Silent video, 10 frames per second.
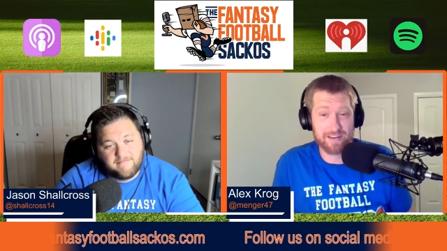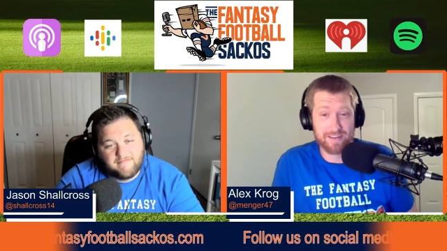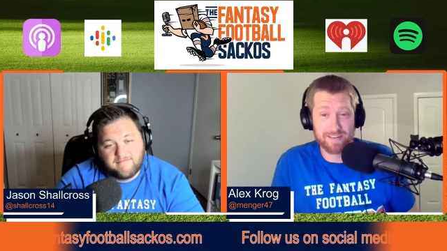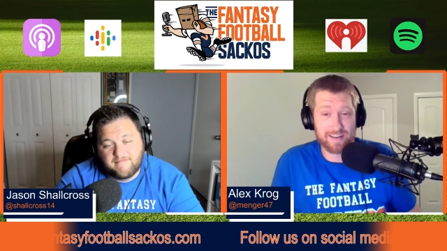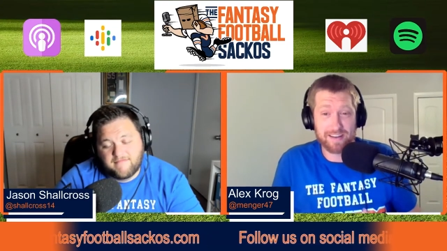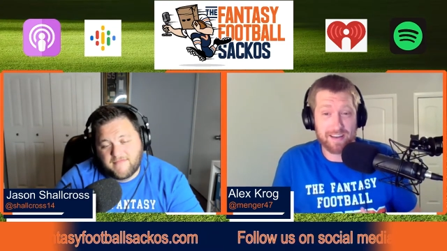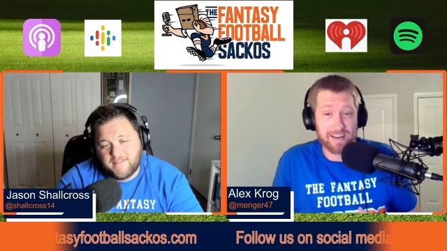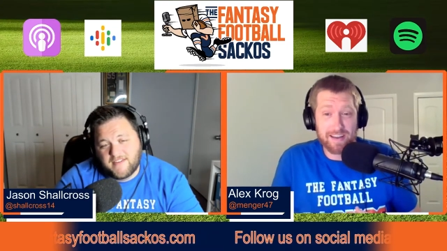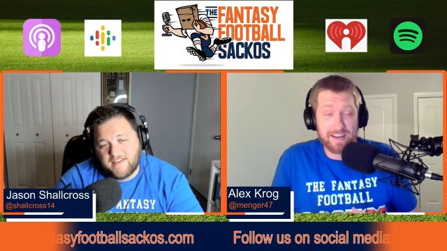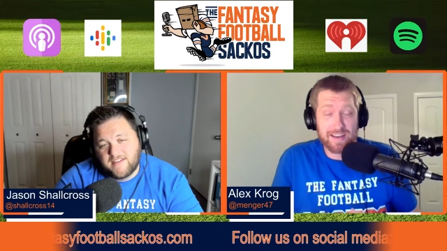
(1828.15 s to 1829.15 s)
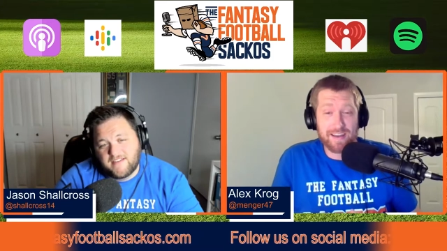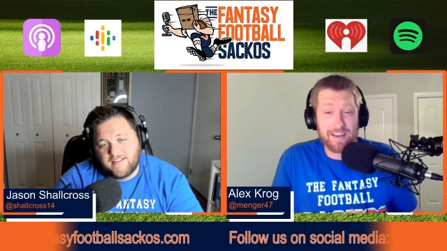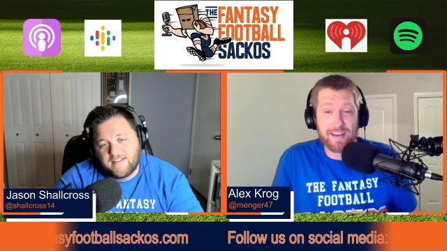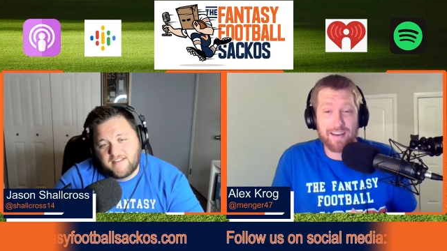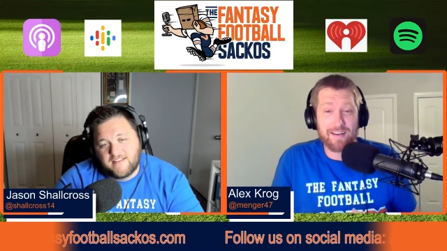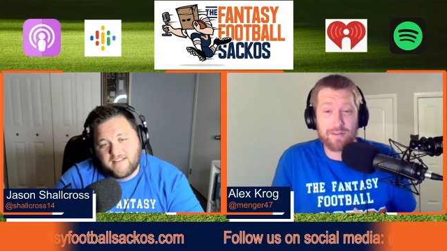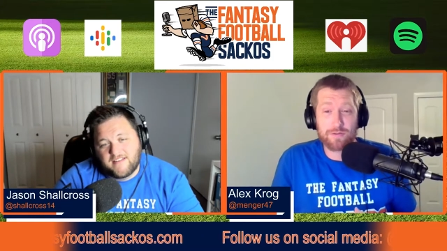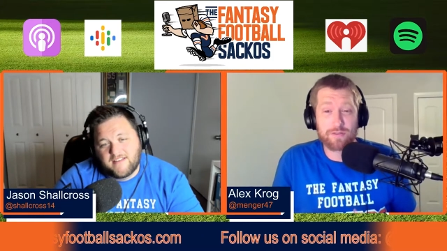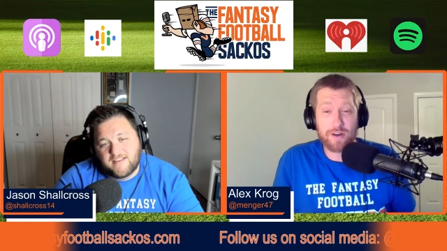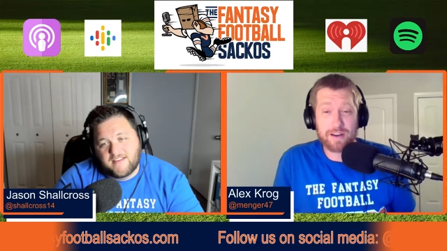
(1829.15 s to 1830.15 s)
Speaker 1: Like
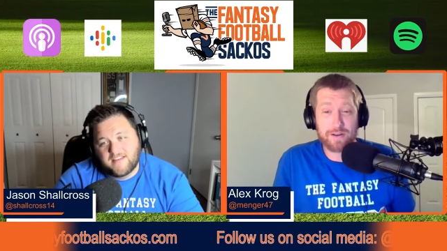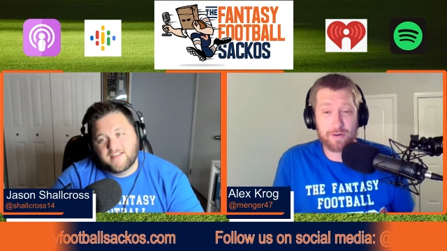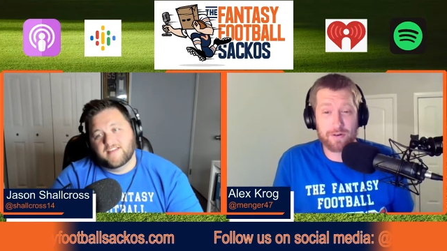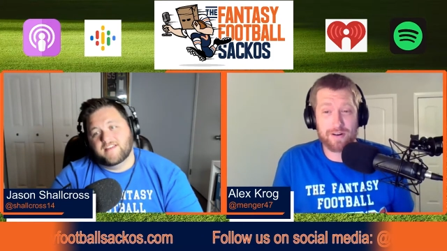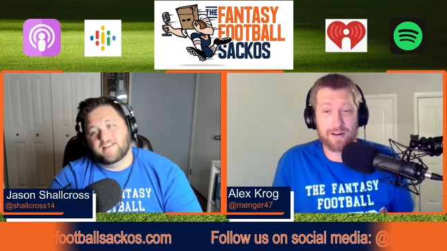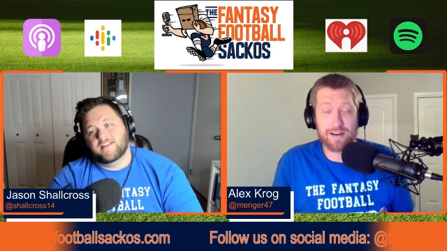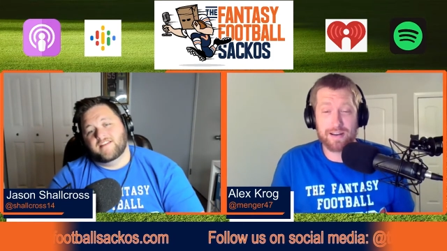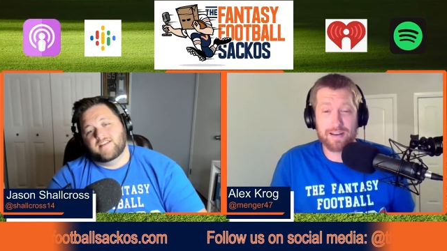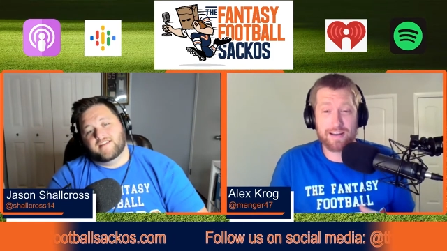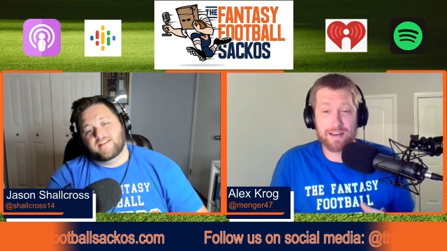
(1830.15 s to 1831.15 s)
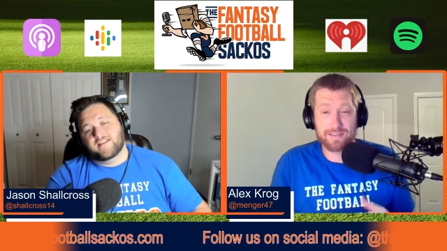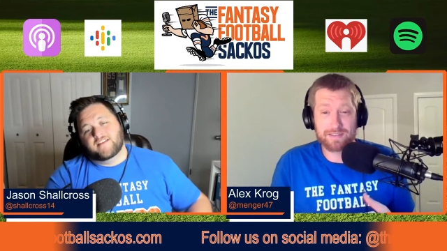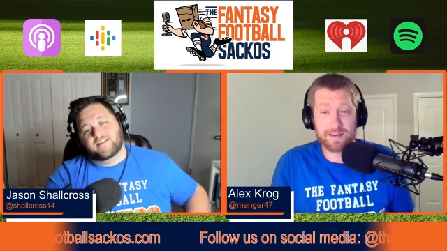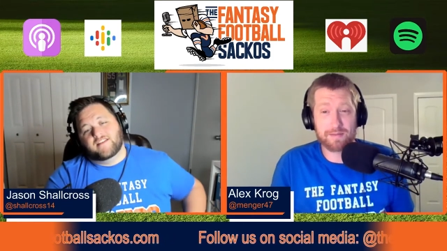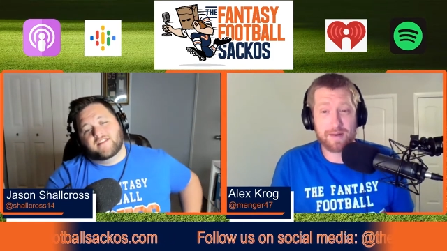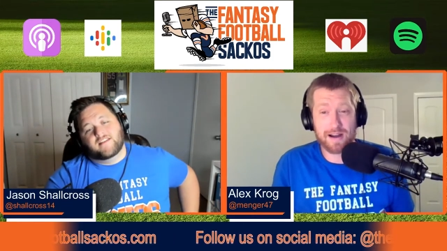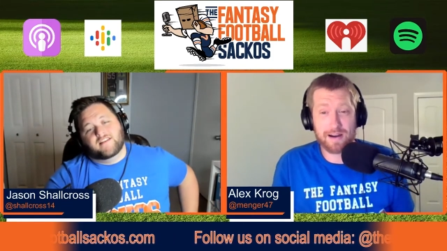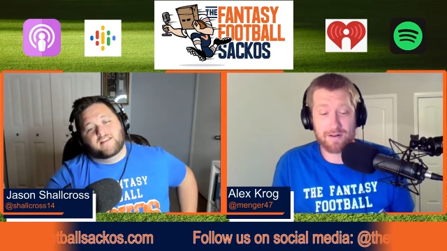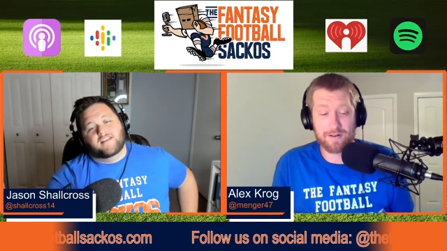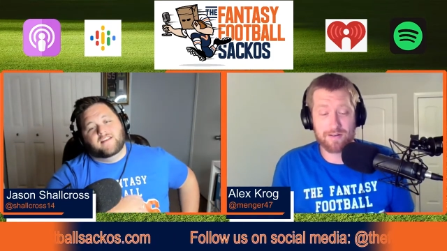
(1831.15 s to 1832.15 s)
Frank Gore
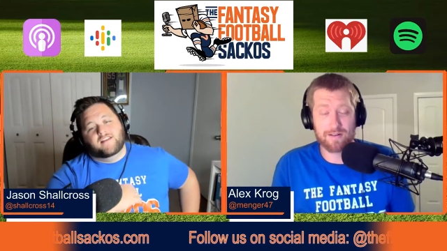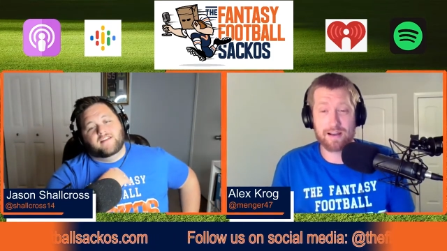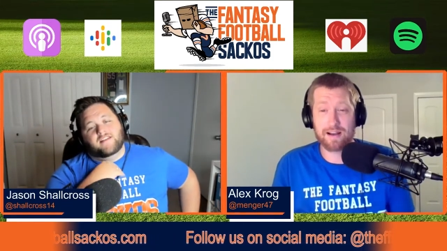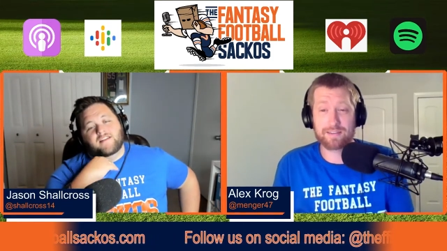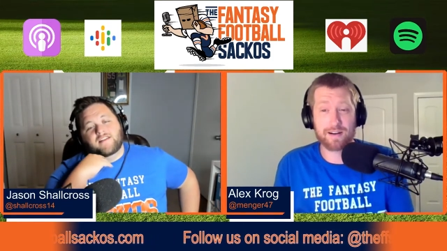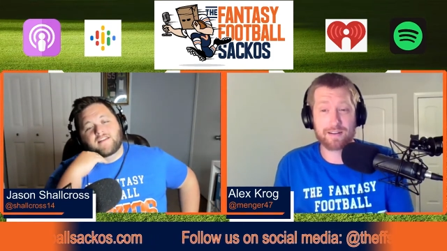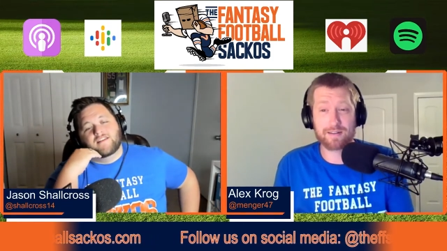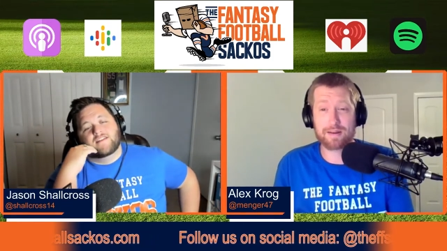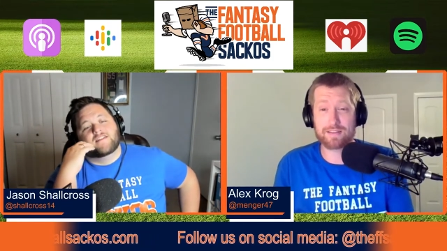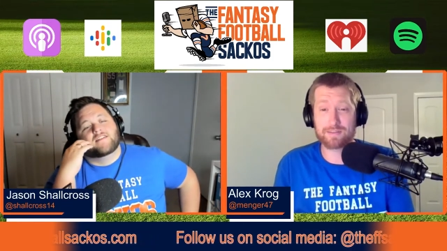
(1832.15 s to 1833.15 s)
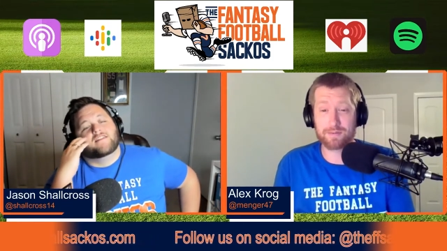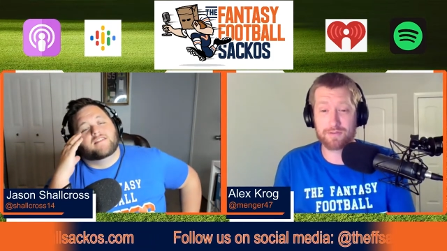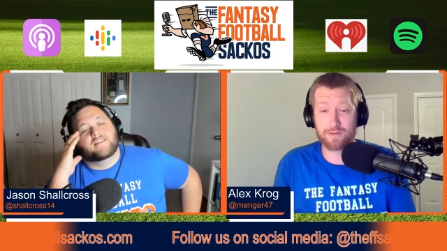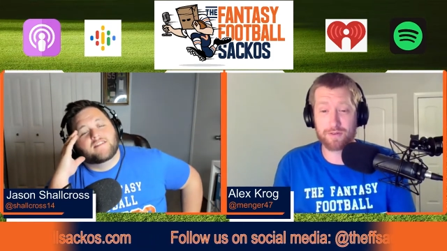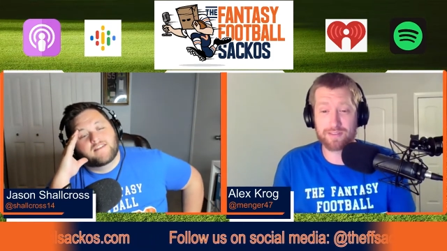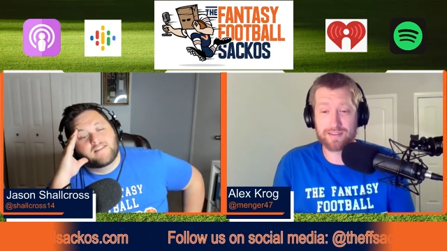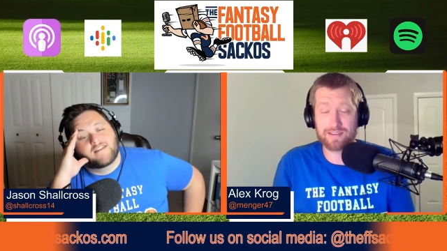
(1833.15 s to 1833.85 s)
somehow, and I talked about this before the season,